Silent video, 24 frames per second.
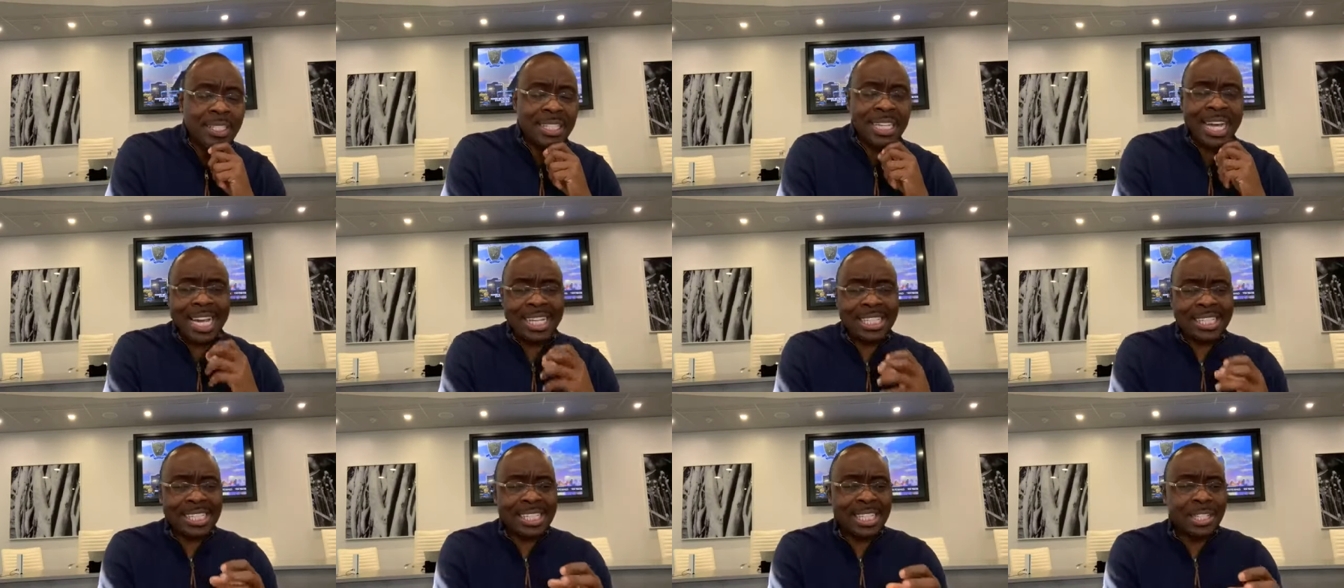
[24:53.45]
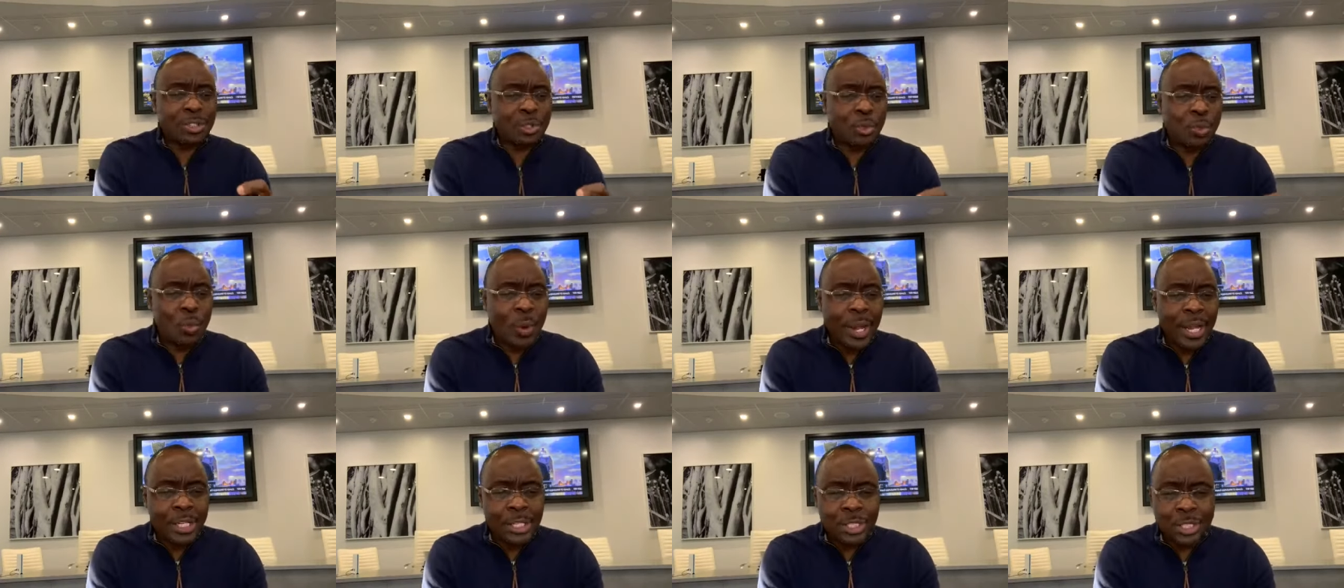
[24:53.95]
That
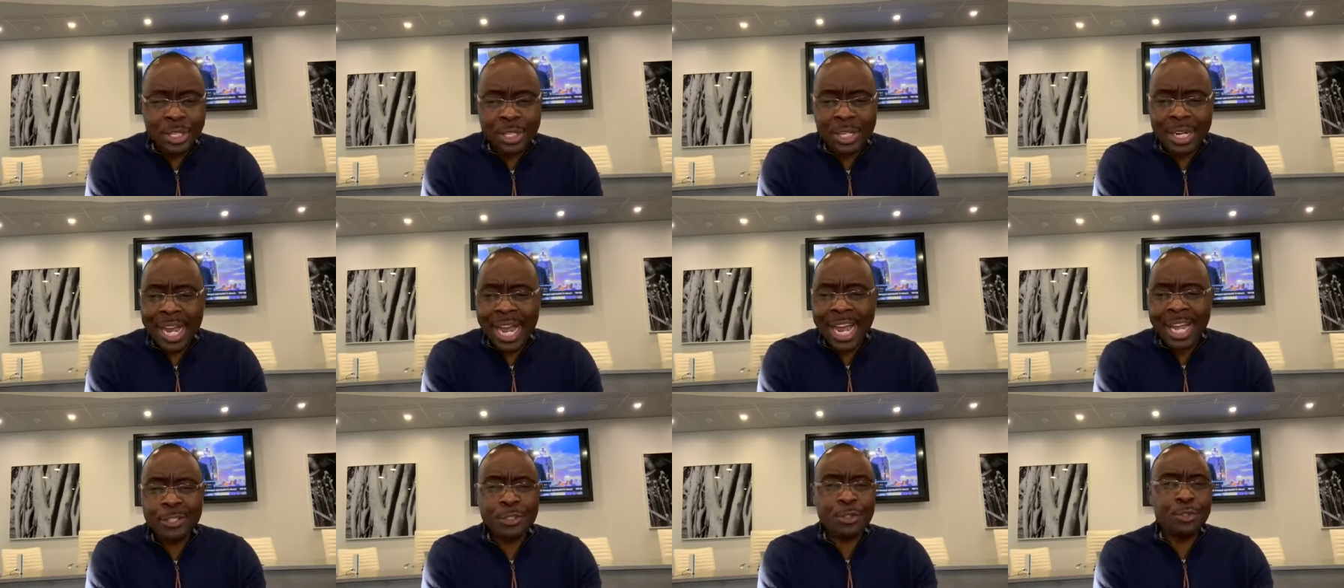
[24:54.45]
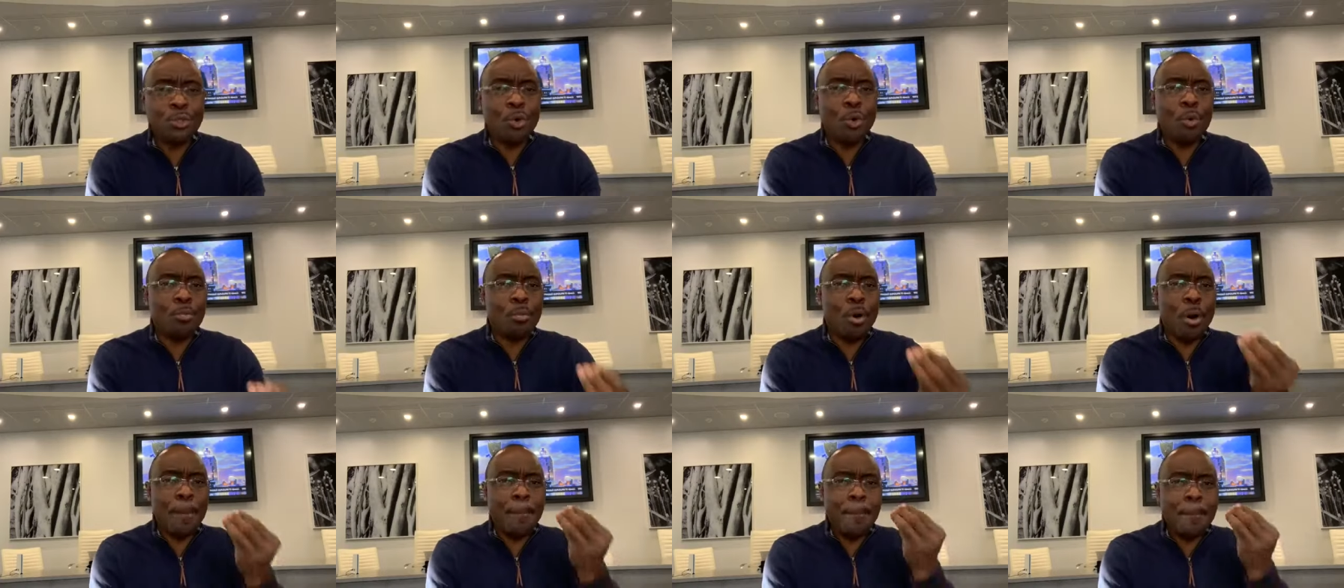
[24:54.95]
situation has
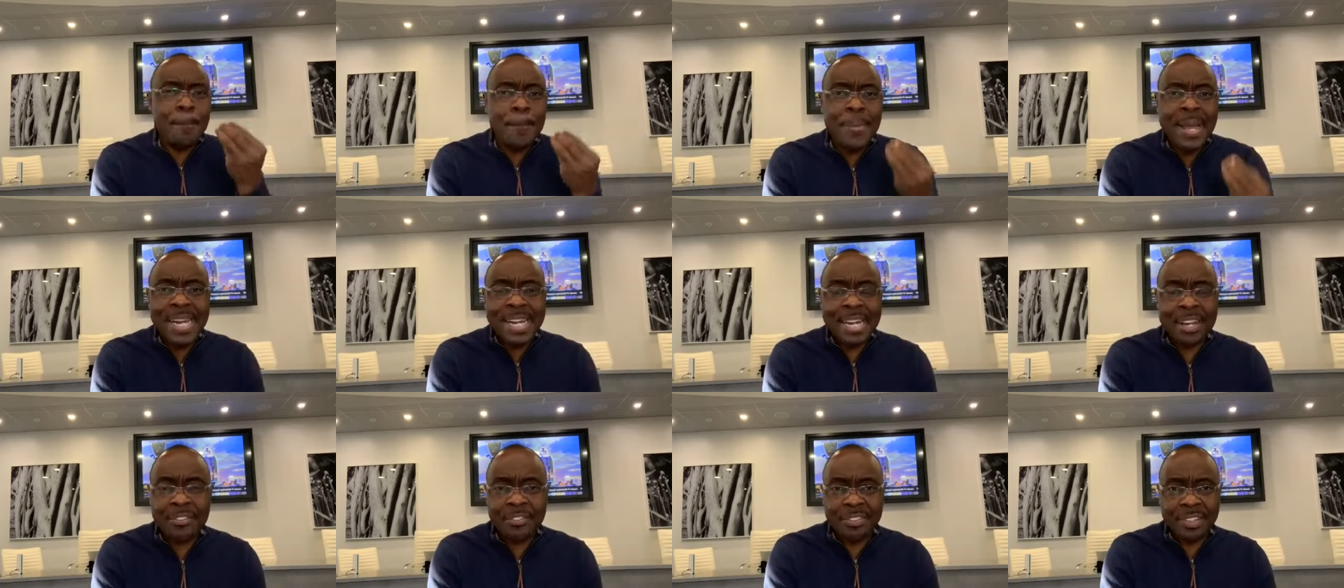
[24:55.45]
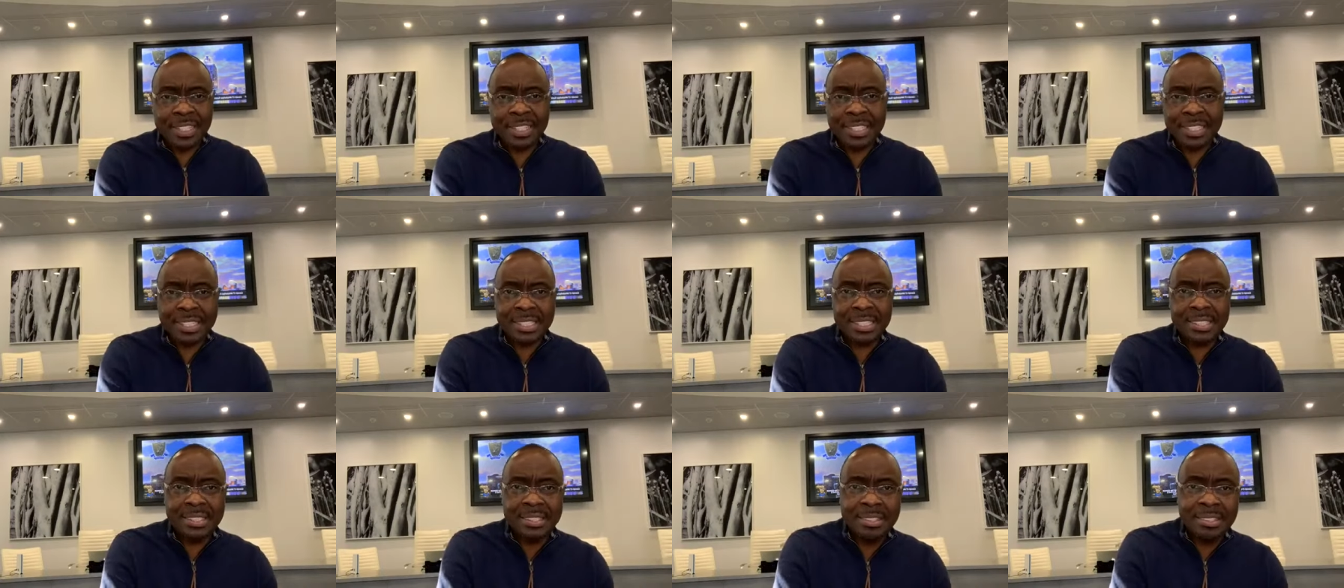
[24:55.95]
no more
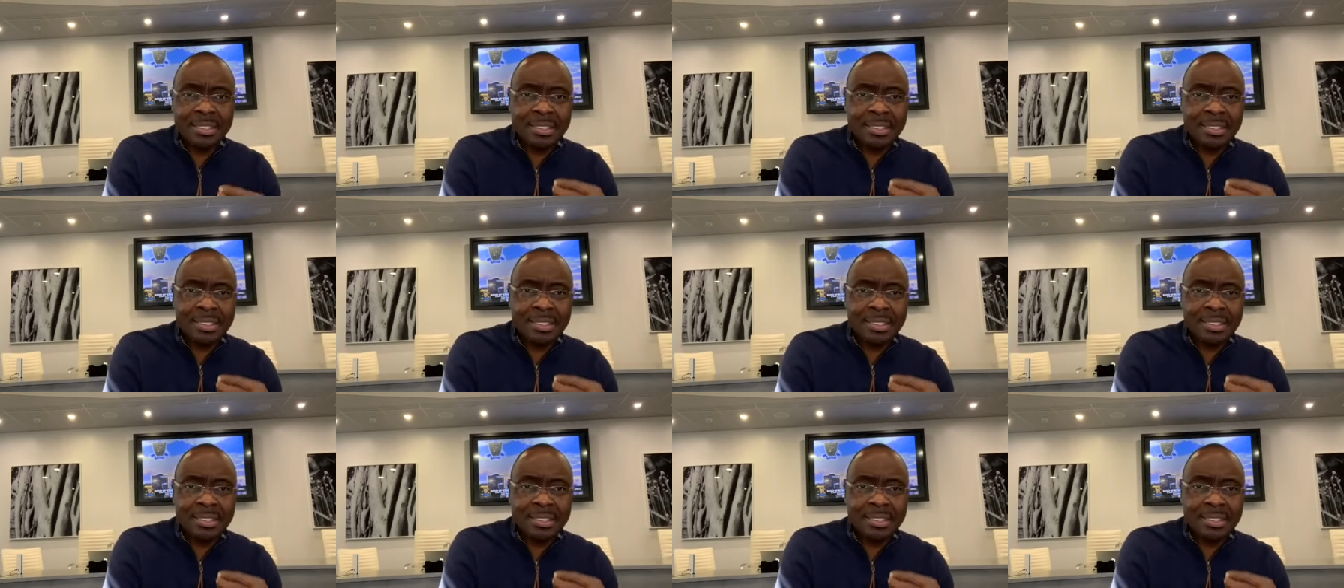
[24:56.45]
benefit.